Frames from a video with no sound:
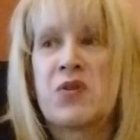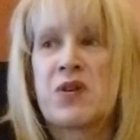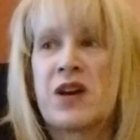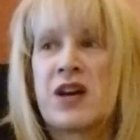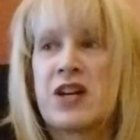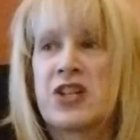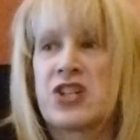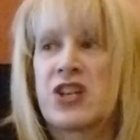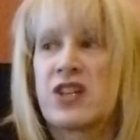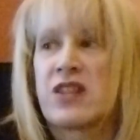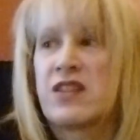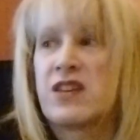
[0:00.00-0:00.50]

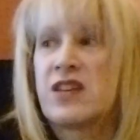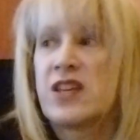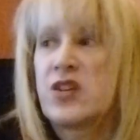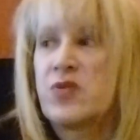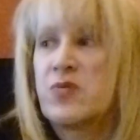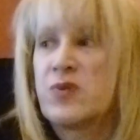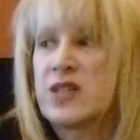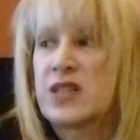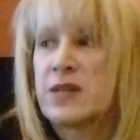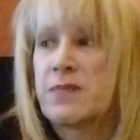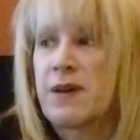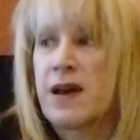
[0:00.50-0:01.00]
gosh, I think it
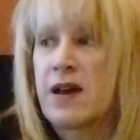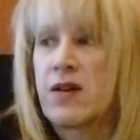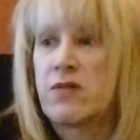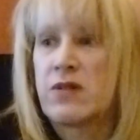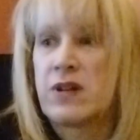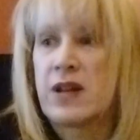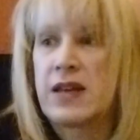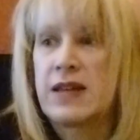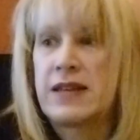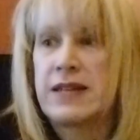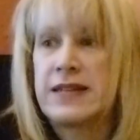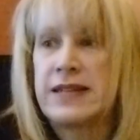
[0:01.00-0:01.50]
was about
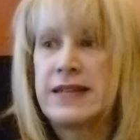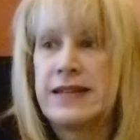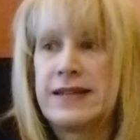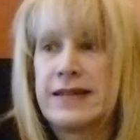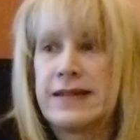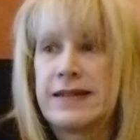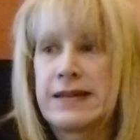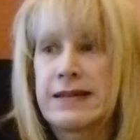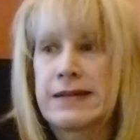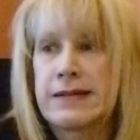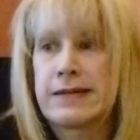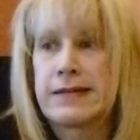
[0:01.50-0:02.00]

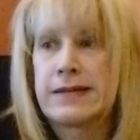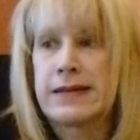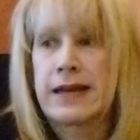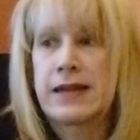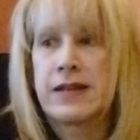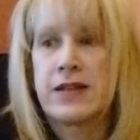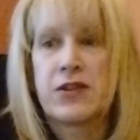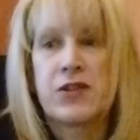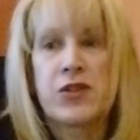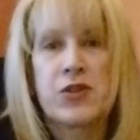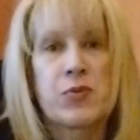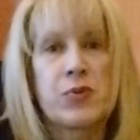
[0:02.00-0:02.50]

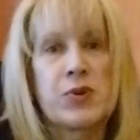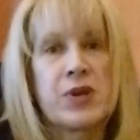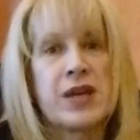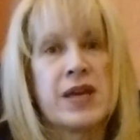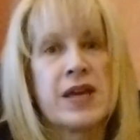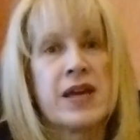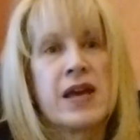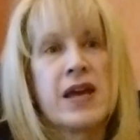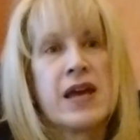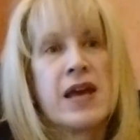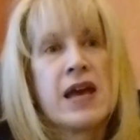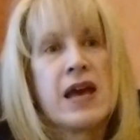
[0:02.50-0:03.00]

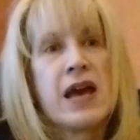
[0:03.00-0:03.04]
1993,